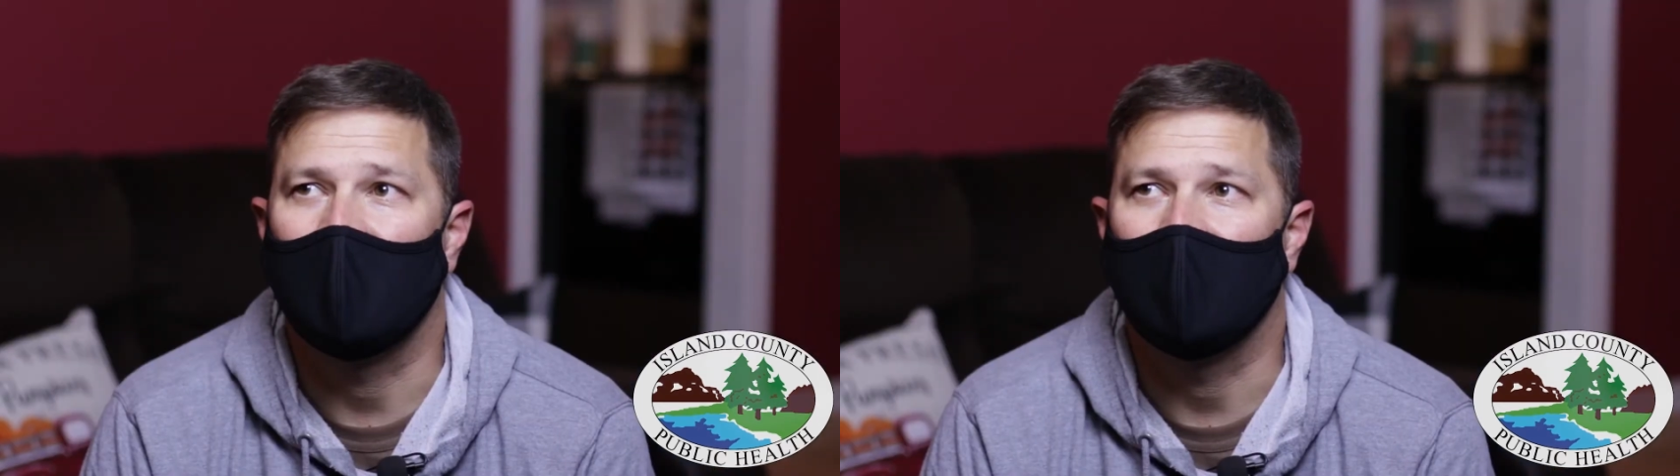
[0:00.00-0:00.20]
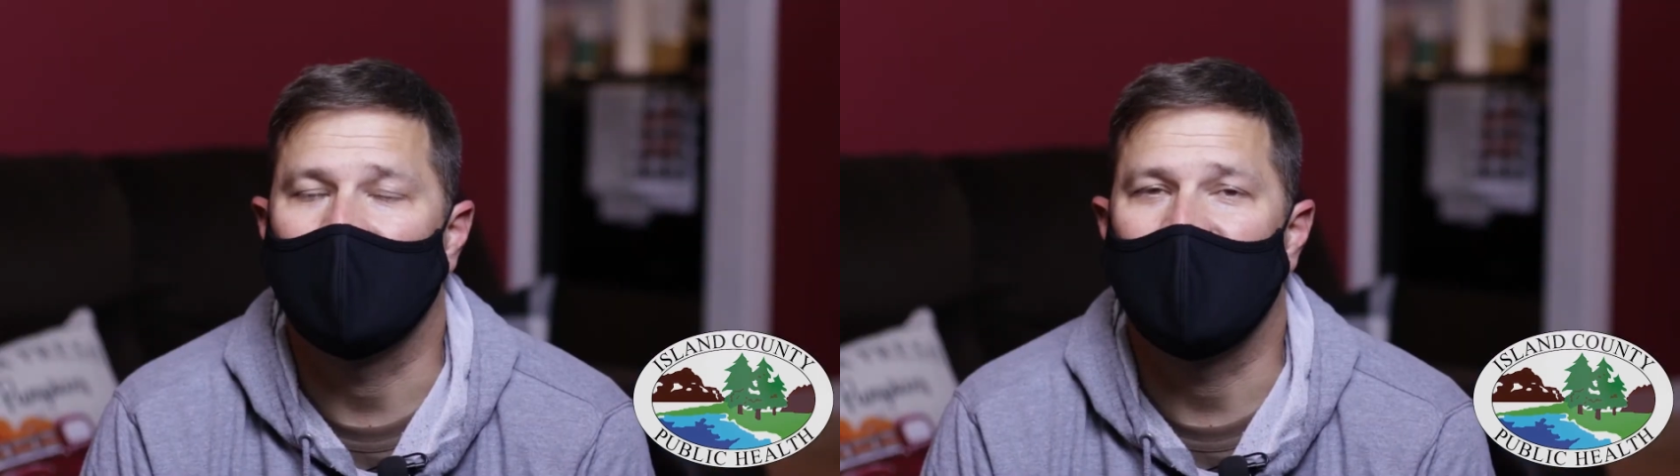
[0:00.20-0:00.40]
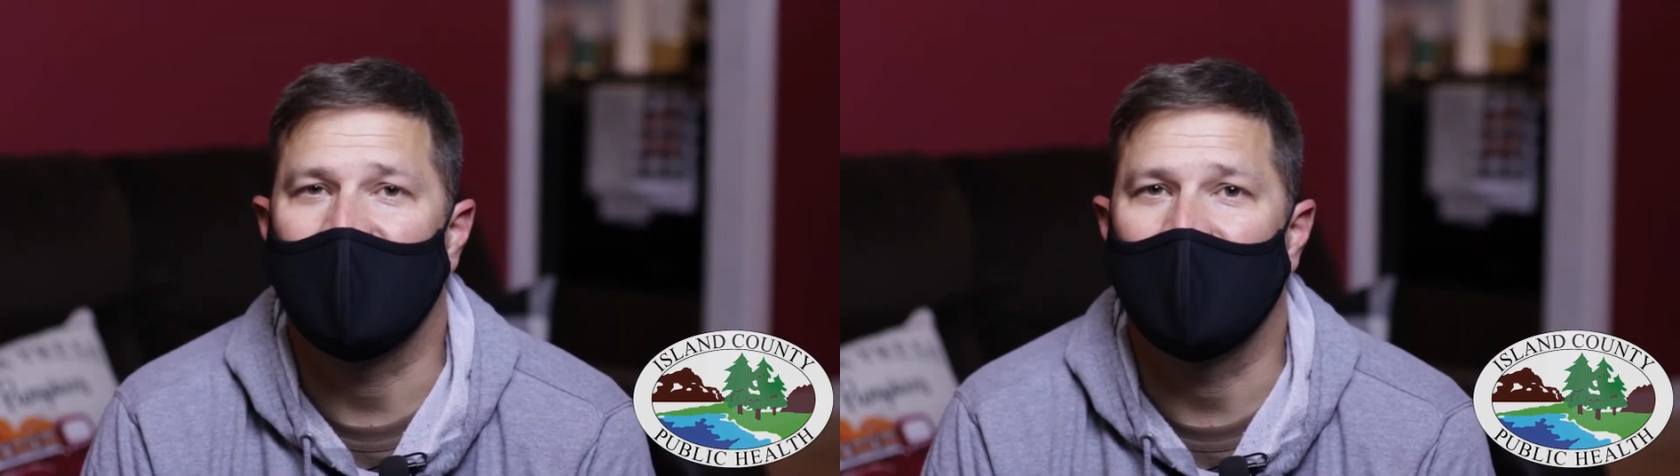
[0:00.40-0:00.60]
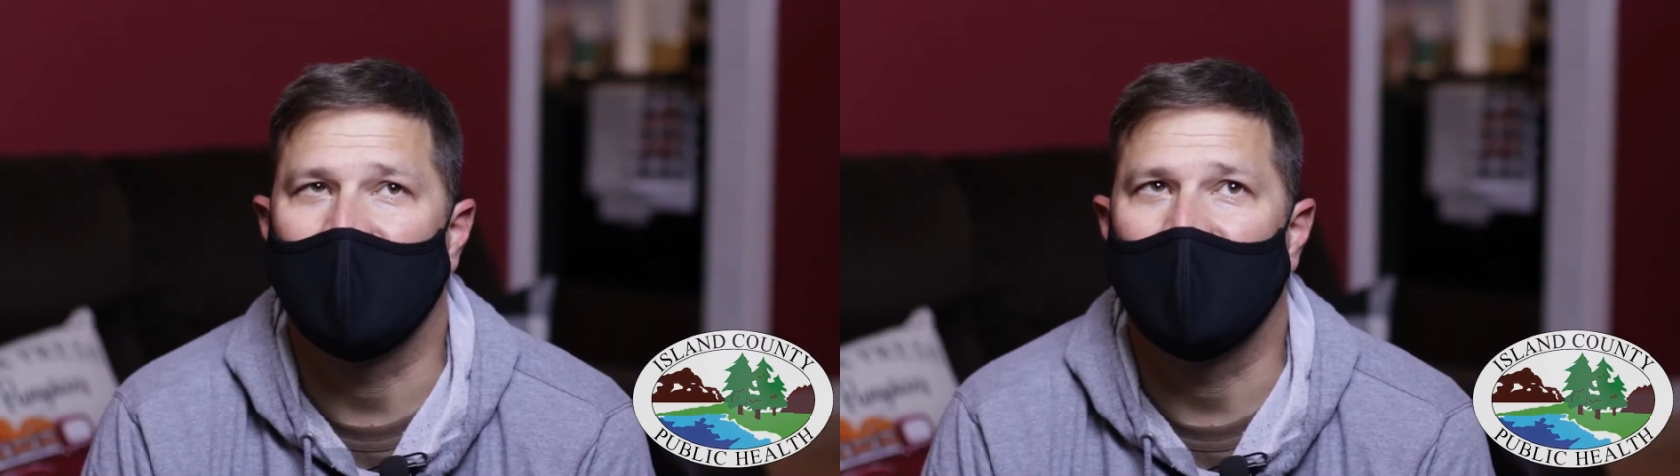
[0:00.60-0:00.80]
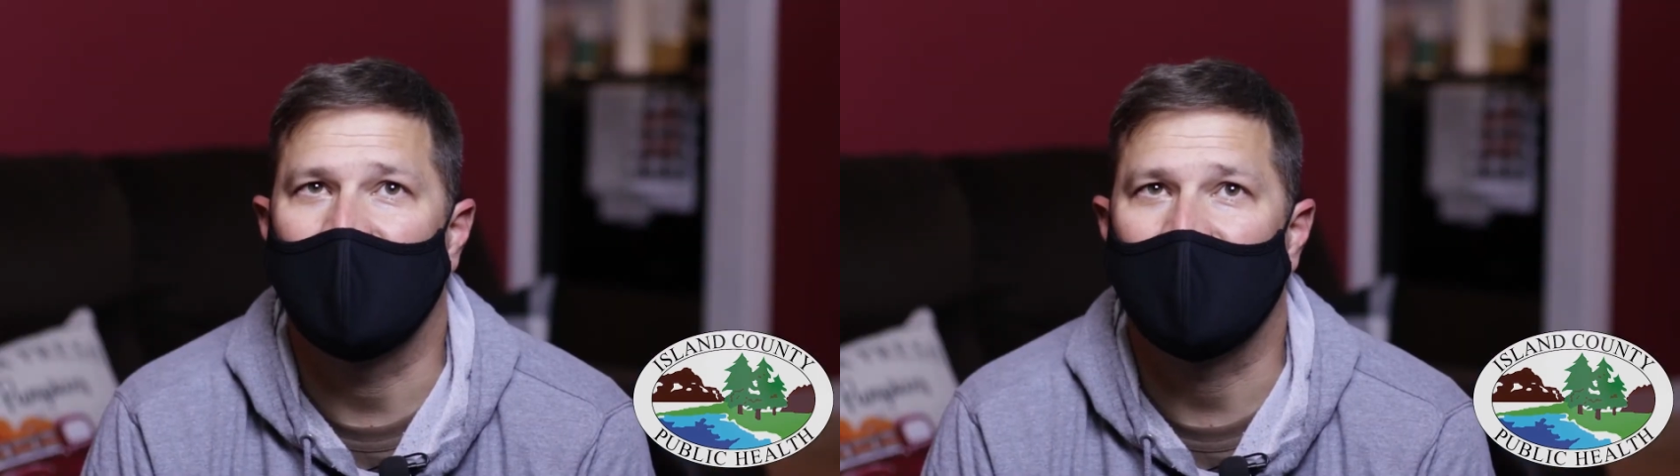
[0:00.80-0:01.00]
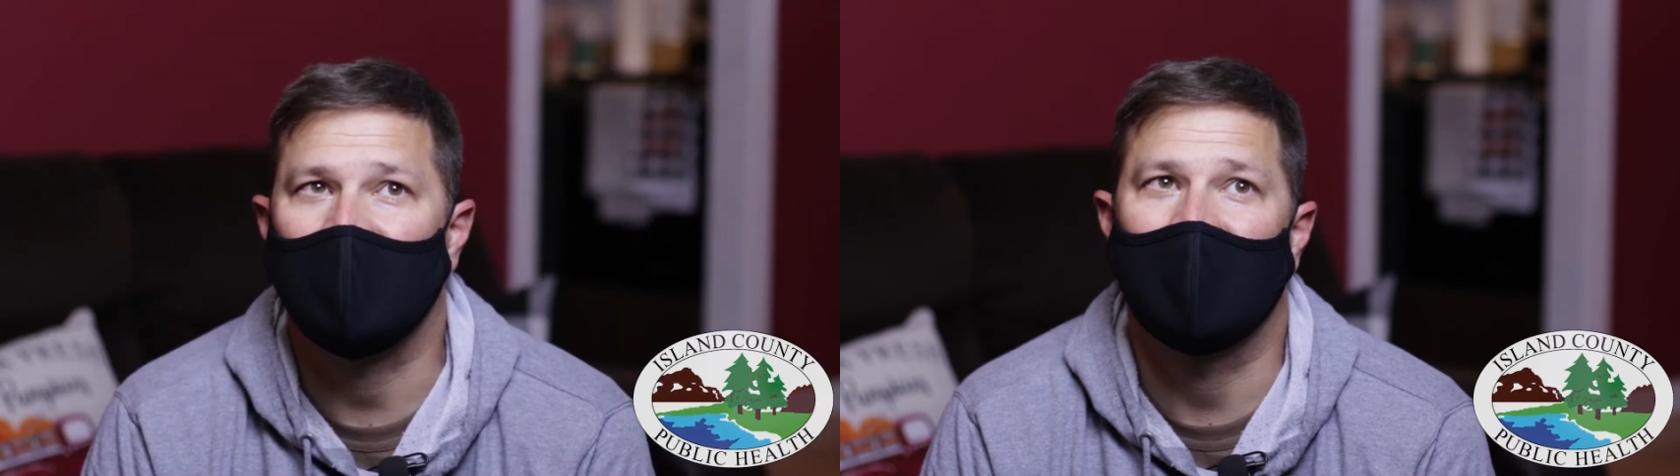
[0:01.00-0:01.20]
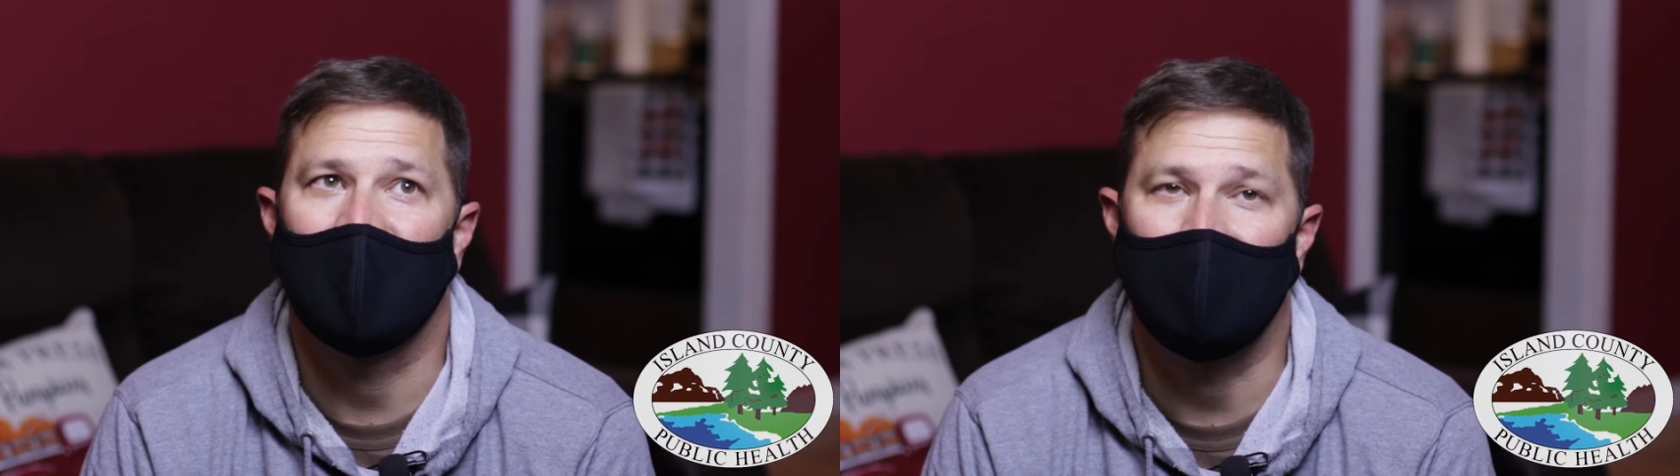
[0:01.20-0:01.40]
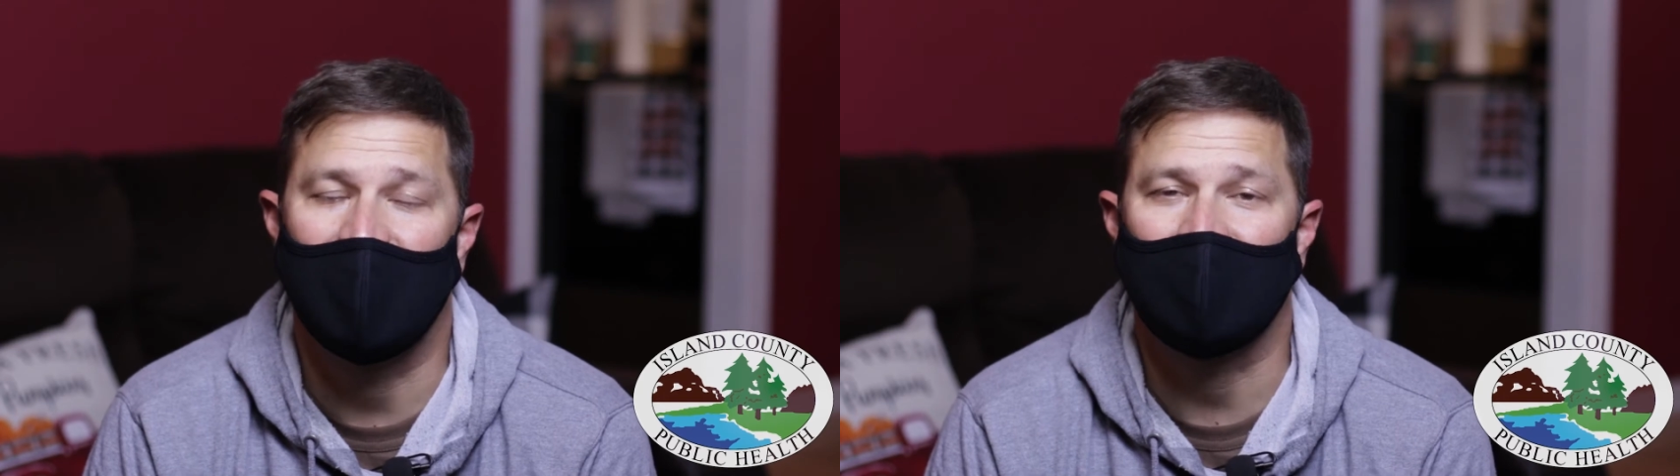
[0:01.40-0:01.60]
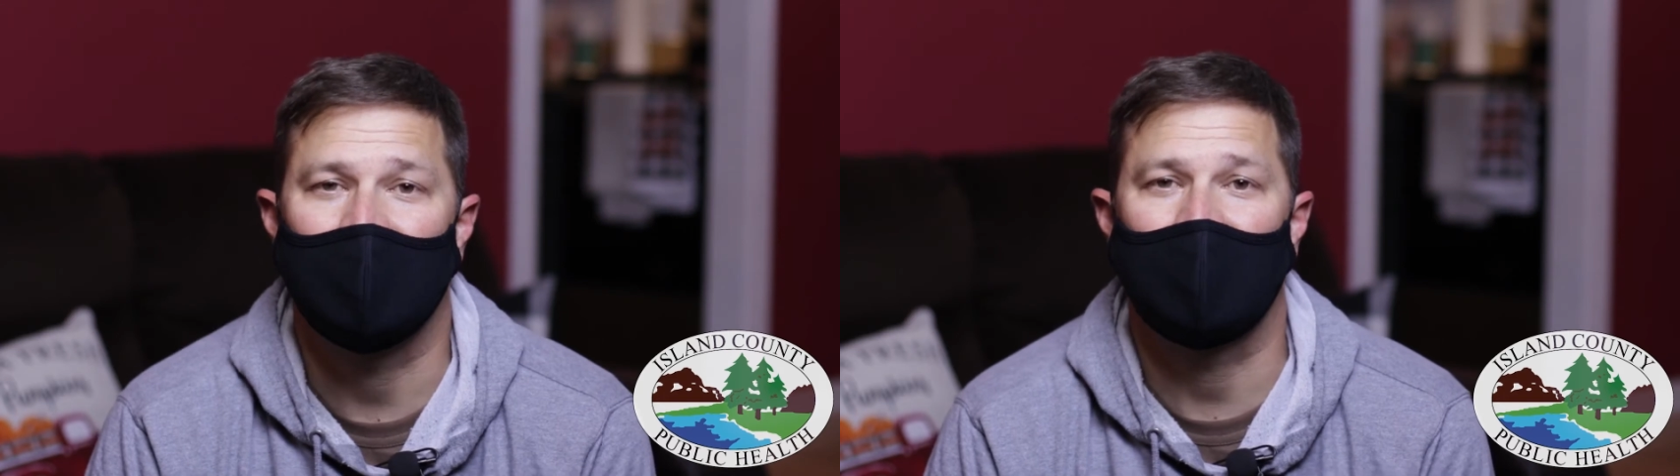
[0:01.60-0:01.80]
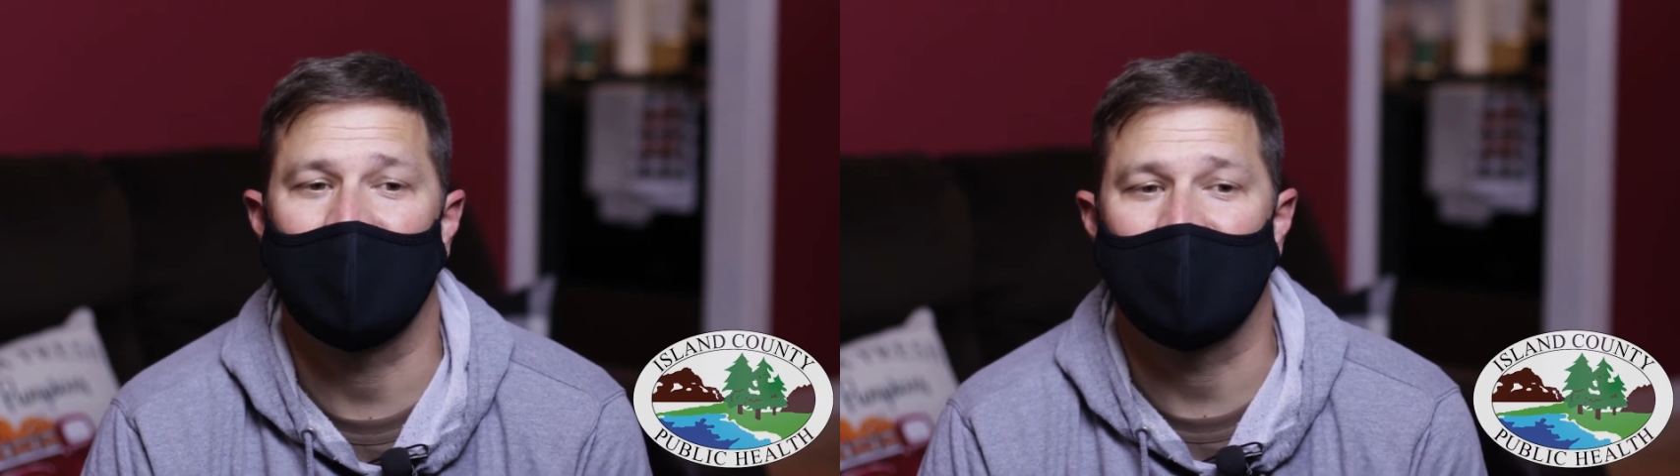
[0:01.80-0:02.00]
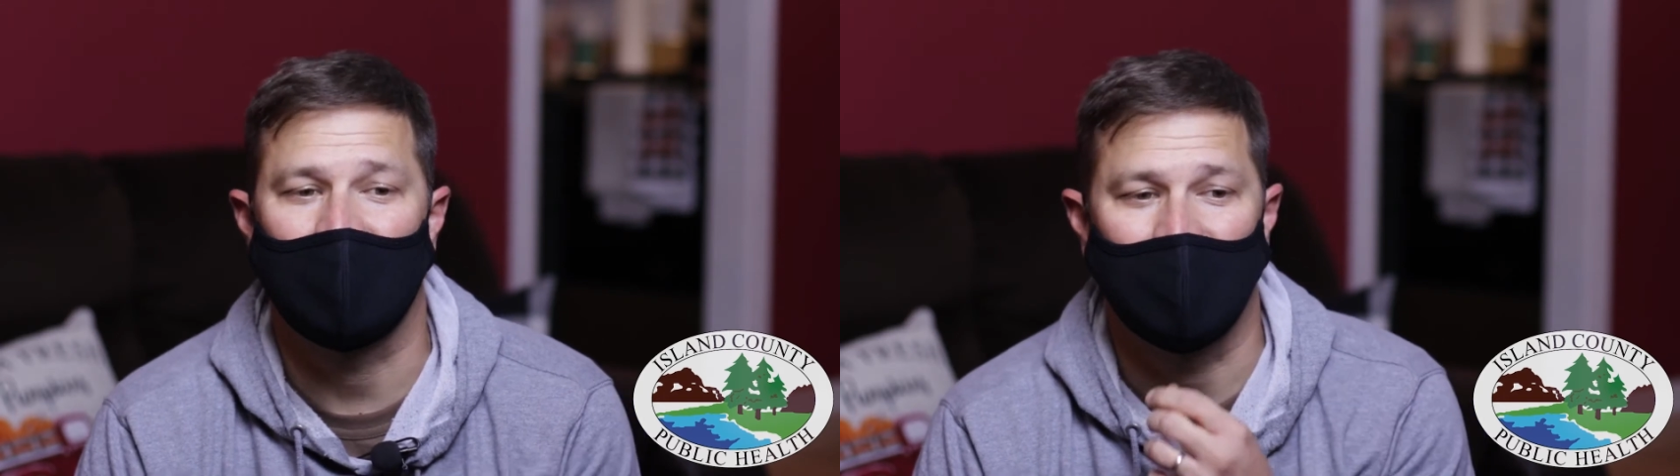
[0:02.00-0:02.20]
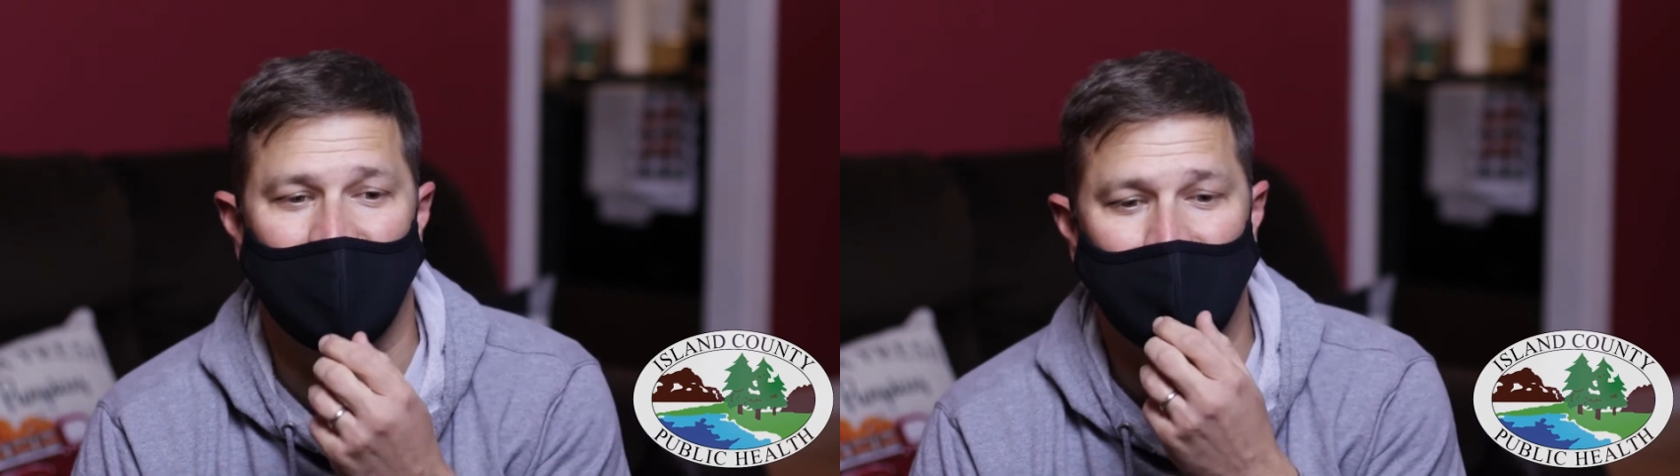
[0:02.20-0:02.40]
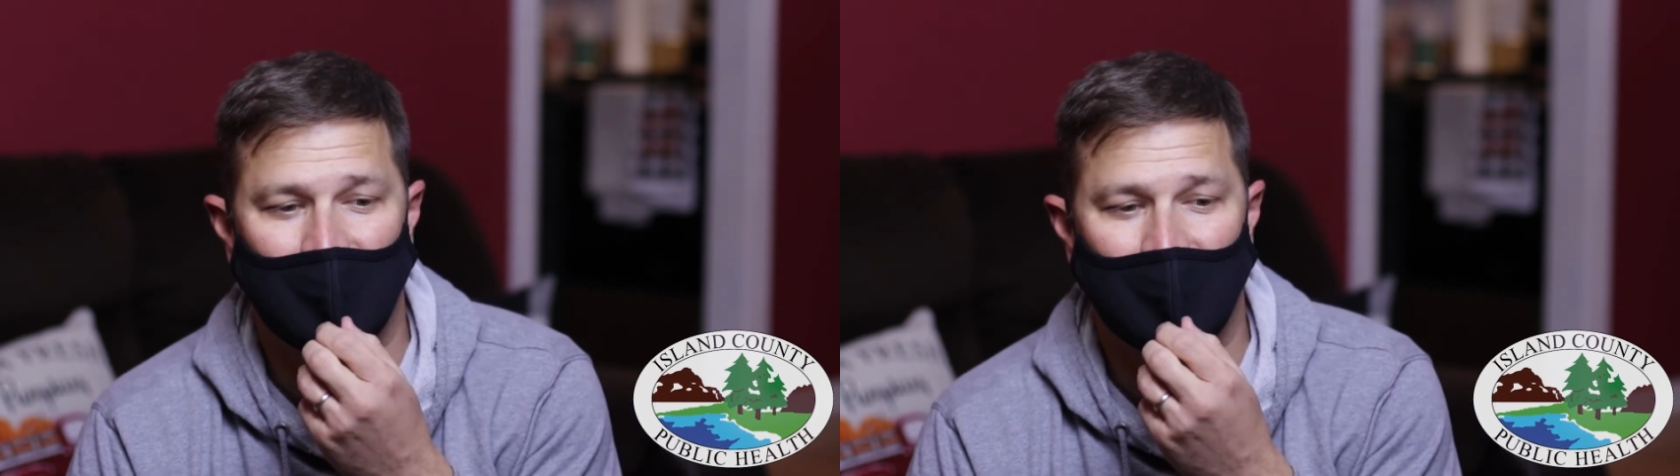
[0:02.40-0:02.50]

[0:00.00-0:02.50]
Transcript: The day I actually got back to the States on the East